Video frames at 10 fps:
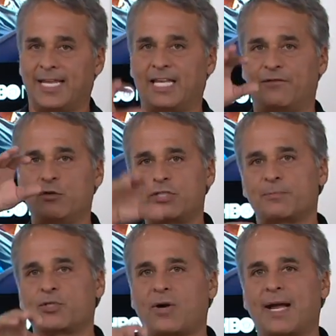If you
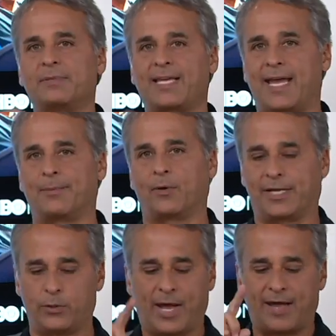subscribe to cable
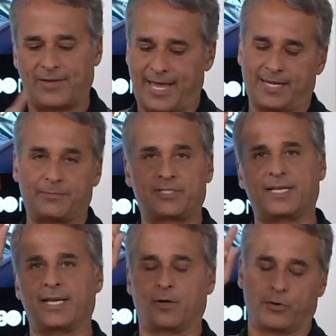and you have
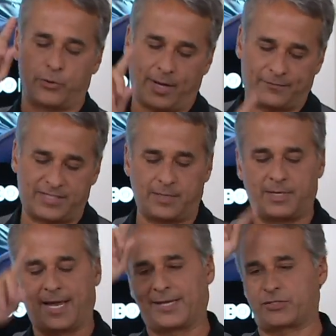AMC or you have
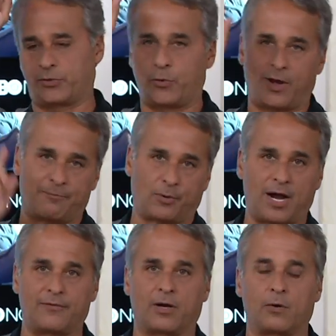TBS or you have
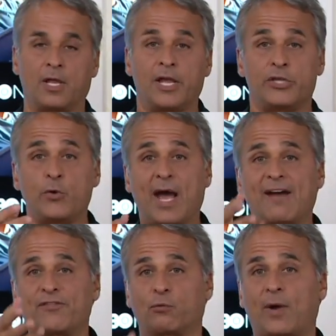Bravo, you
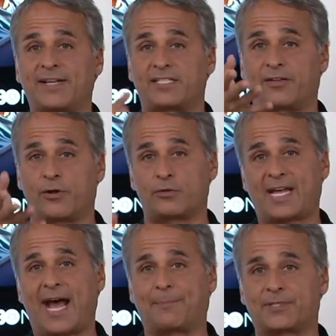have the rights to those
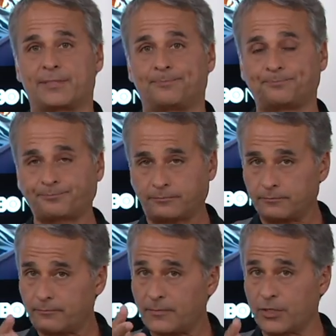apps.
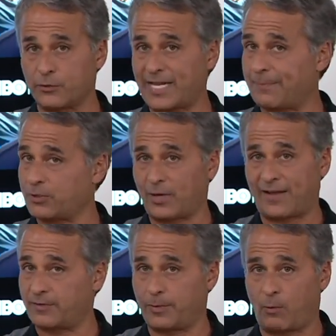Those apps don't
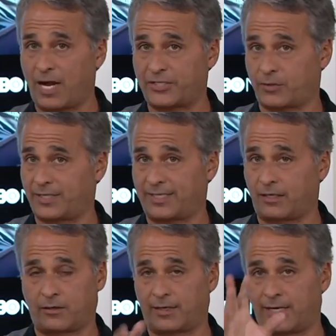have to be watched on the tel-
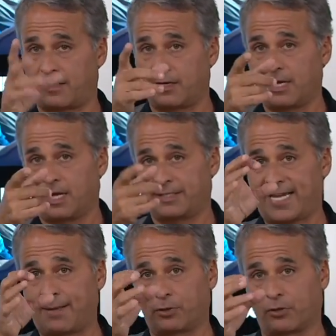or uh, a
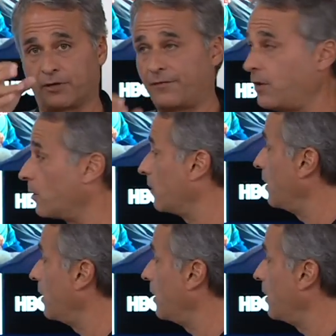tablet or a phone.